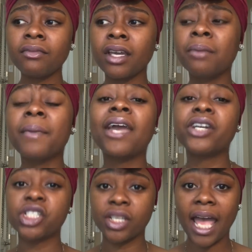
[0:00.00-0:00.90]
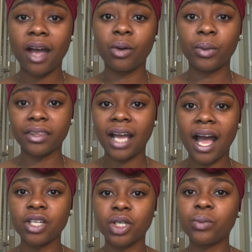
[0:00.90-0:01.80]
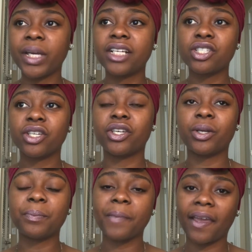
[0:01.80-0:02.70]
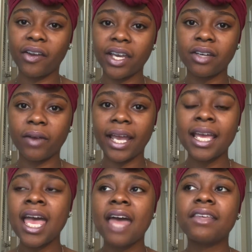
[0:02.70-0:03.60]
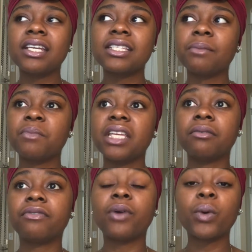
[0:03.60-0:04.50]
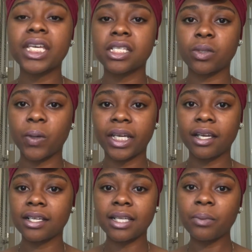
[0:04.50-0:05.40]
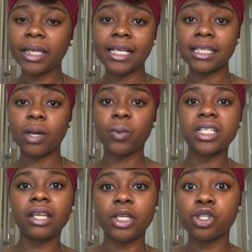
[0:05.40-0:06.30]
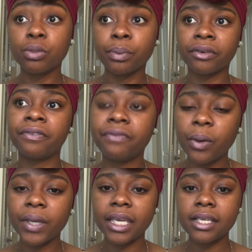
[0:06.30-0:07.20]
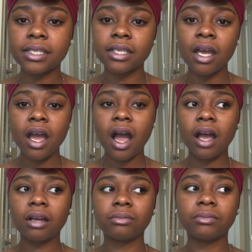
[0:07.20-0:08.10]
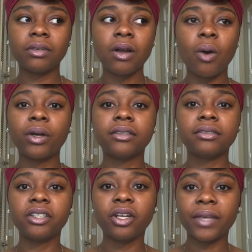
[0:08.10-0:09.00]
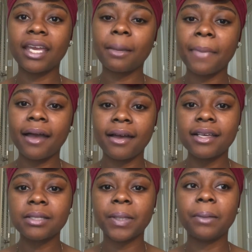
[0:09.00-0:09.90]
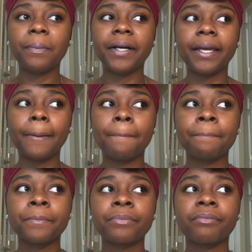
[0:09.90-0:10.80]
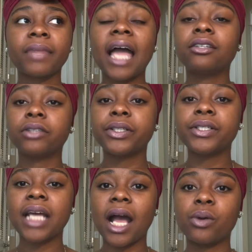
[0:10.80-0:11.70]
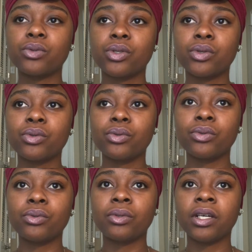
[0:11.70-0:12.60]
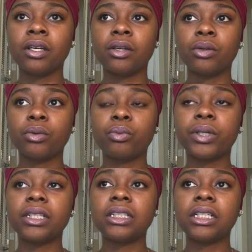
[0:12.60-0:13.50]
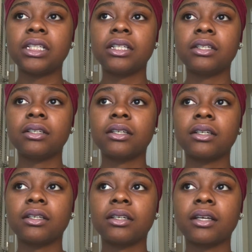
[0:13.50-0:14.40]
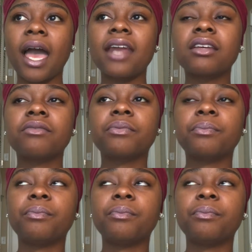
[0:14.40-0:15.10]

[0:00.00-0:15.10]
a marriage now with God. Don't wait until you're married, right? And that doesn't mean focus on it, because I wasn't like super focused on, you know, getting my husband, but I learned how to really kind of